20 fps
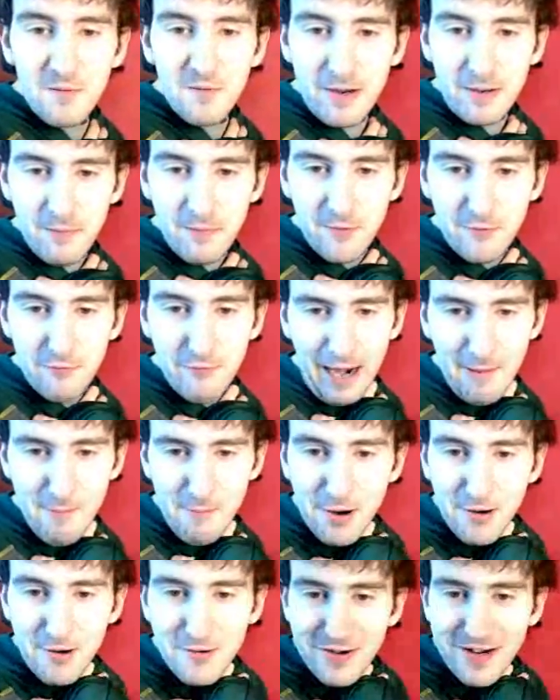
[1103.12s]
With
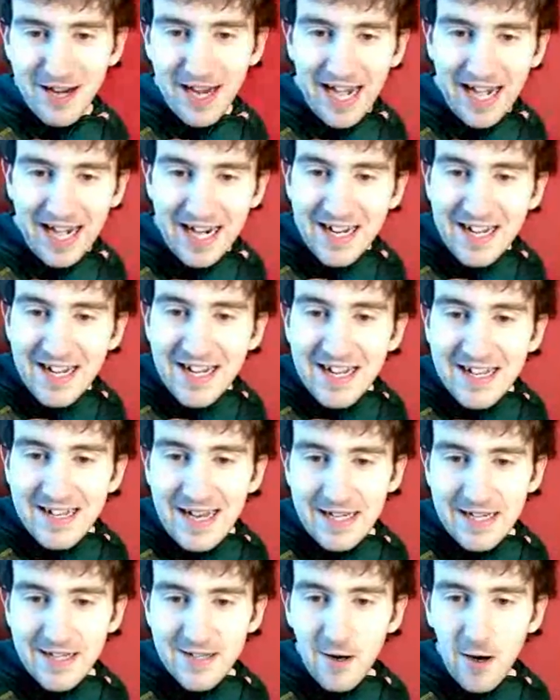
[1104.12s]
cranberry,
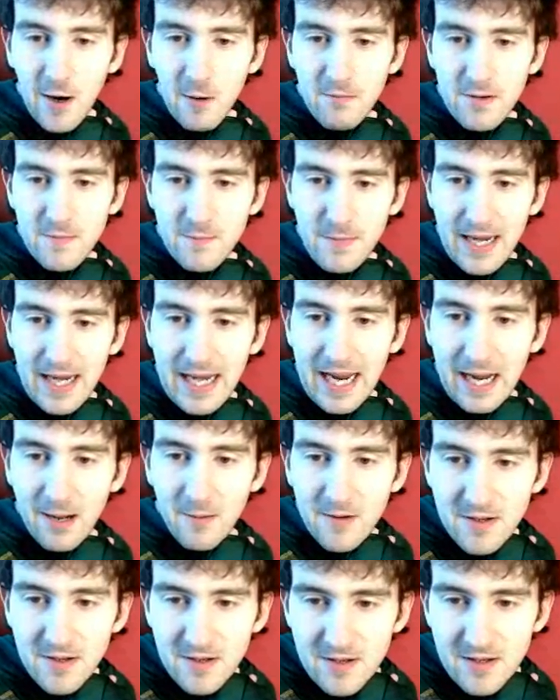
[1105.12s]
then topped with beer.
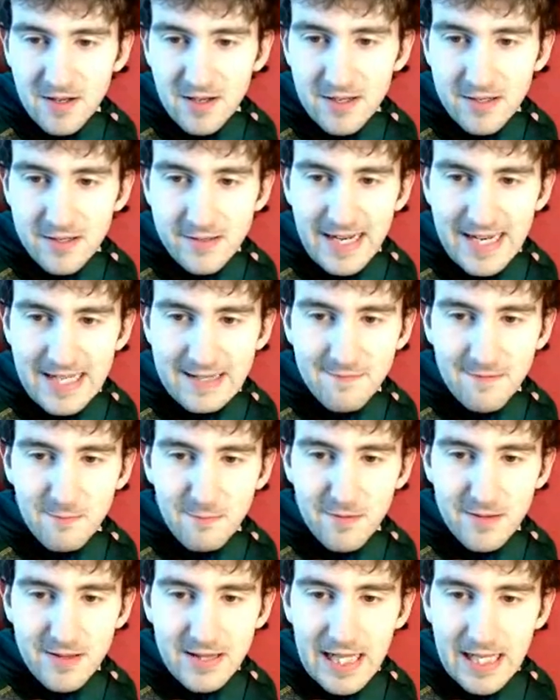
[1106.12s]
This one
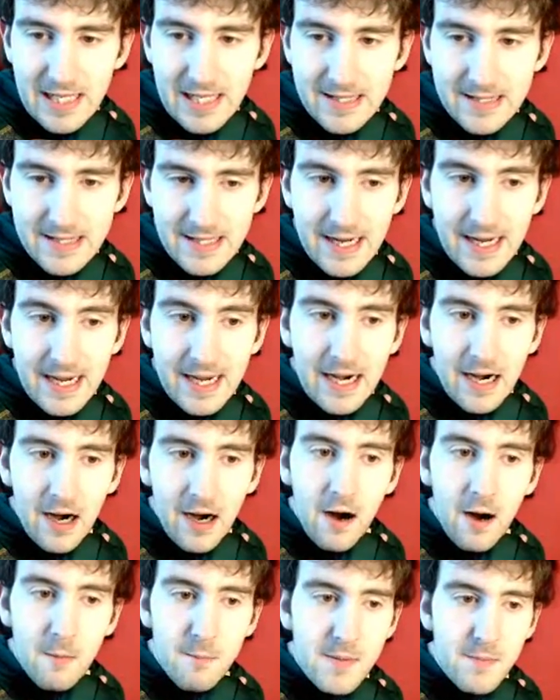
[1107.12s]
will leave you saying,
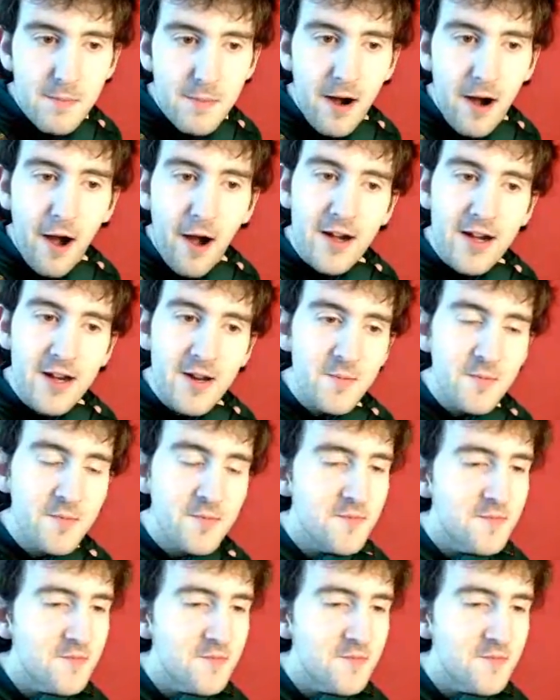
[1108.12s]
I'll be back.